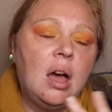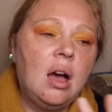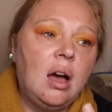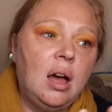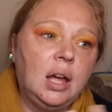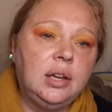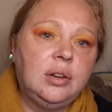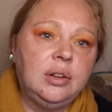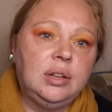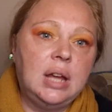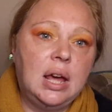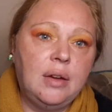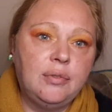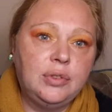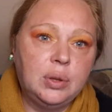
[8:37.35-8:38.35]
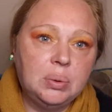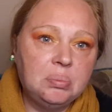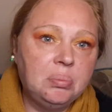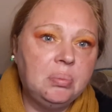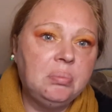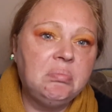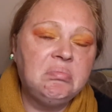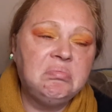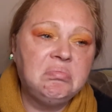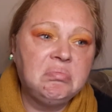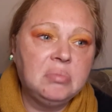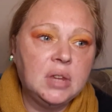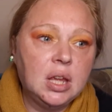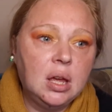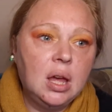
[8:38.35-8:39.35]
I could have them
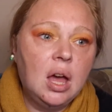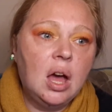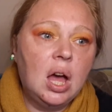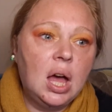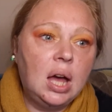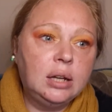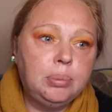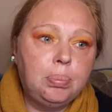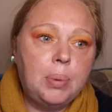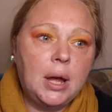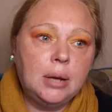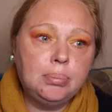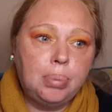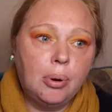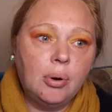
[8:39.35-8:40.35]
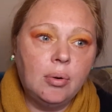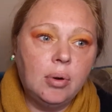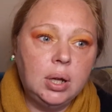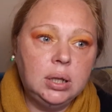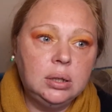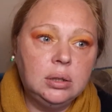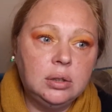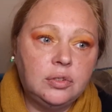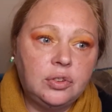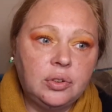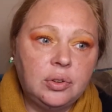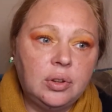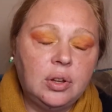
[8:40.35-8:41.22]
at a bad point